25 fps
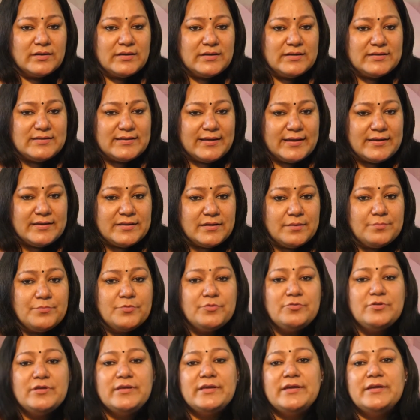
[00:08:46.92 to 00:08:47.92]
it can
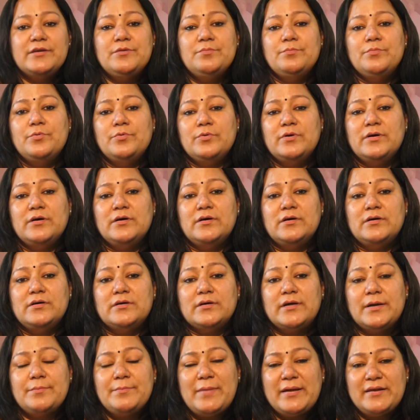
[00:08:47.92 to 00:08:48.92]
communicate, uh,
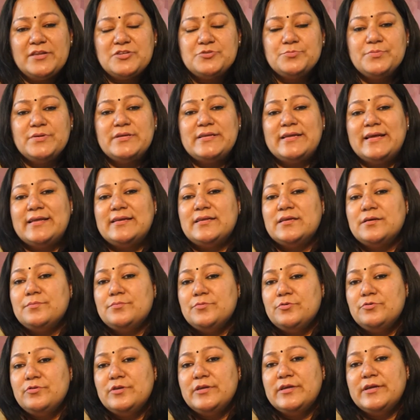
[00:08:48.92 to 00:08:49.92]
management can
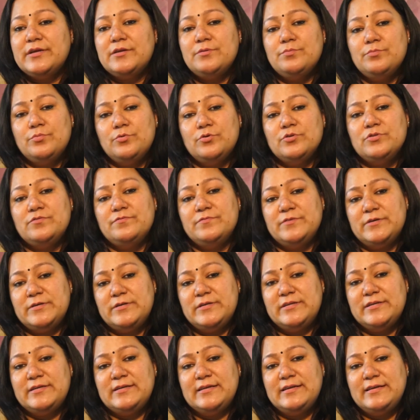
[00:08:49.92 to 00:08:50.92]
communicate both
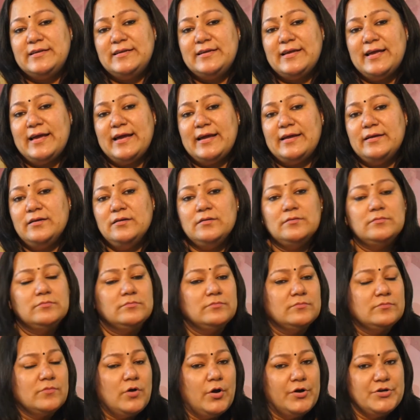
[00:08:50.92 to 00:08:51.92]
vertically and
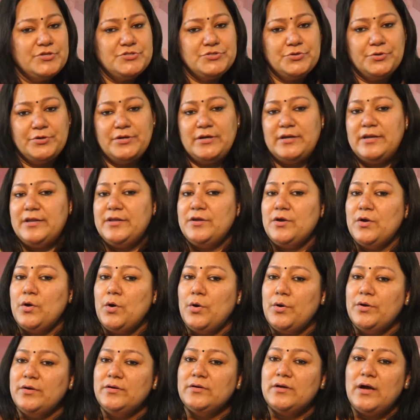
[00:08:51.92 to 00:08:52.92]
horizontally
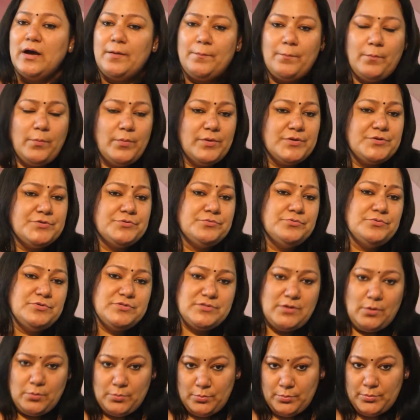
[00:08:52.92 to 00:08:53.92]
or upward to
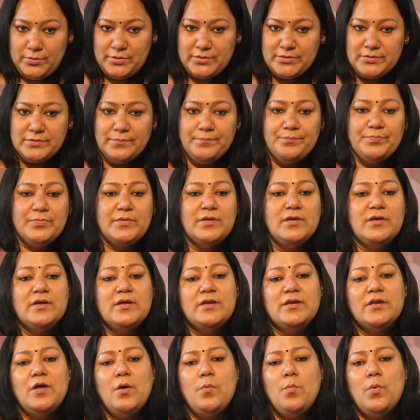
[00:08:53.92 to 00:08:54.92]
downward.
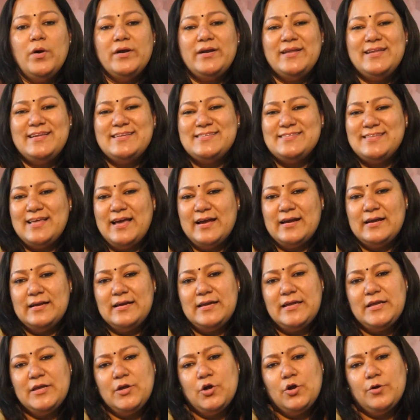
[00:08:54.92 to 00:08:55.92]
Now what
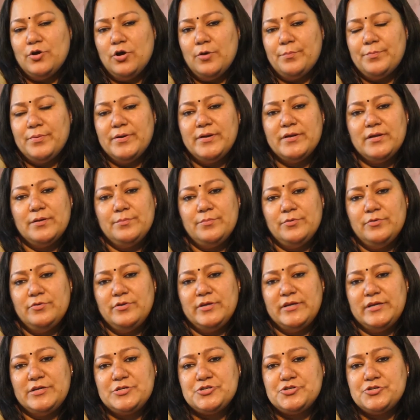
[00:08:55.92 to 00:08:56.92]
exactly corporate
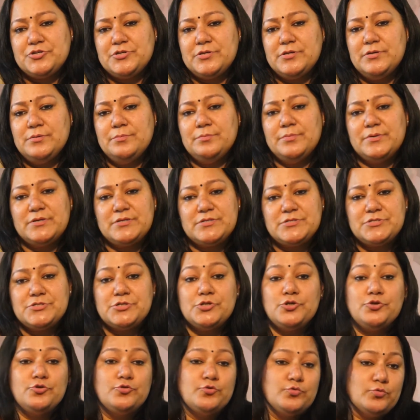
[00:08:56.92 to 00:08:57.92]
communication
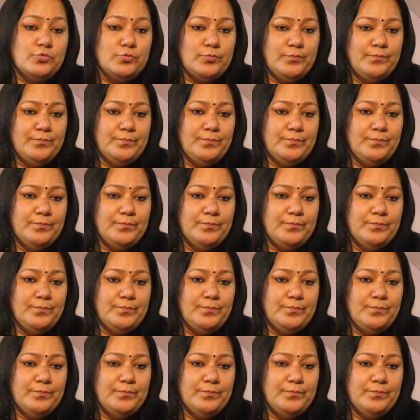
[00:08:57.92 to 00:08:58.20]
personnel do?